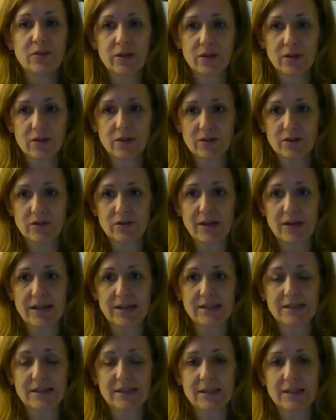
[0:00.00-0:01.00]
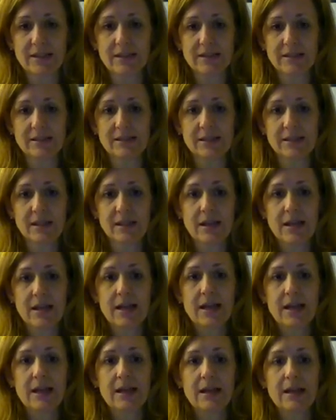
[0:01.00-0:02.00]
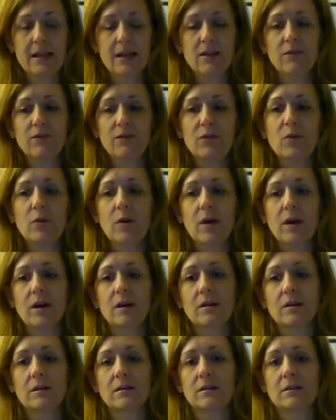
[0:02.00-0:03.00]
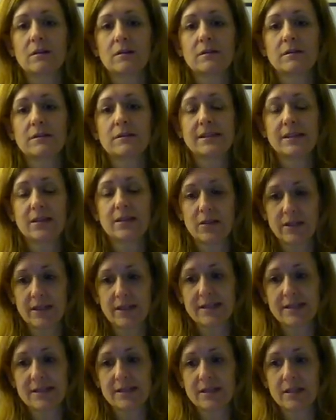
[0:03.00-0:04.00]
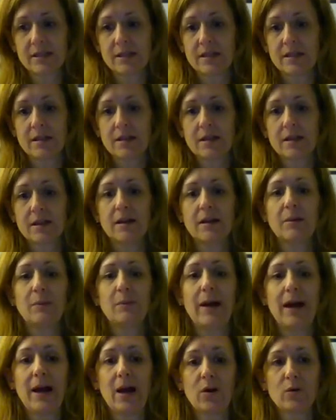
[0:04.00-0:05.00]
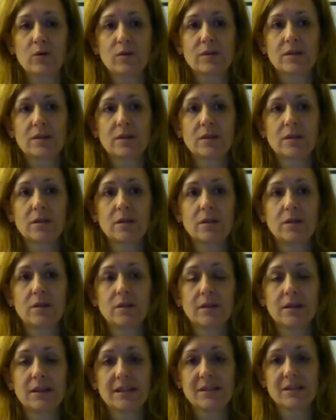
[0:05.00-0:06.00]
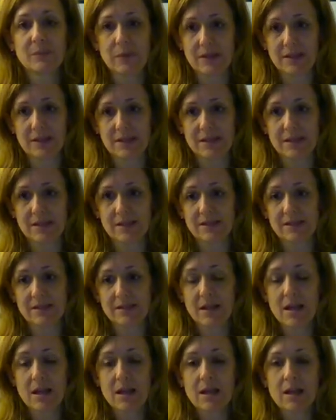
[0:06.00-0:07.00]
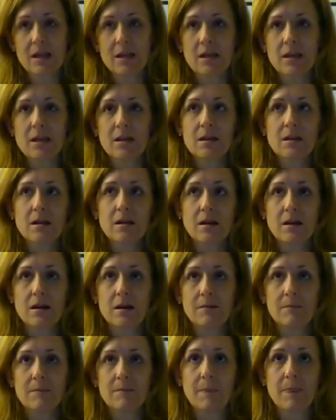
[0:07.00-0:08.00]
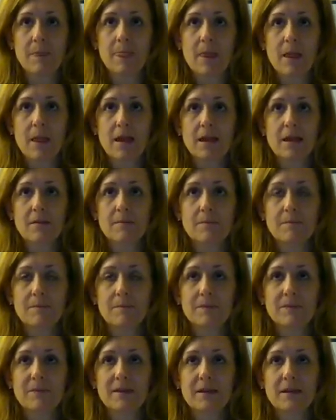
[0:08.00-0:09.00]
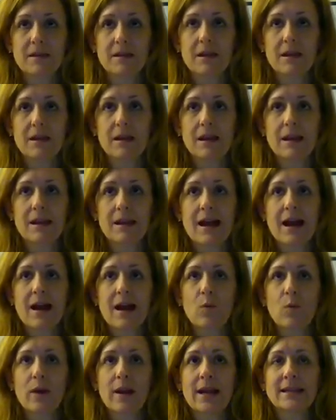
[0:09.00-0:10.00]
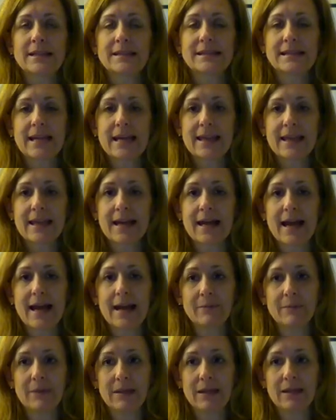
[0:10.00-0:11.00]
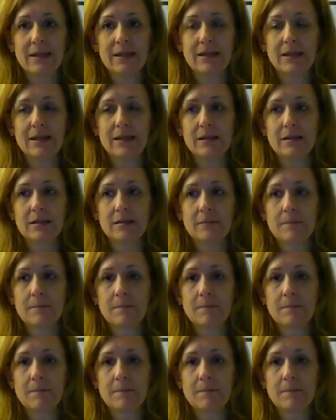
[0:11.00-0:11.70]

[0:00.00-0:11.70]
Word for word: to encourage you guys is if you are serious about this business, um, and when I say that, I mean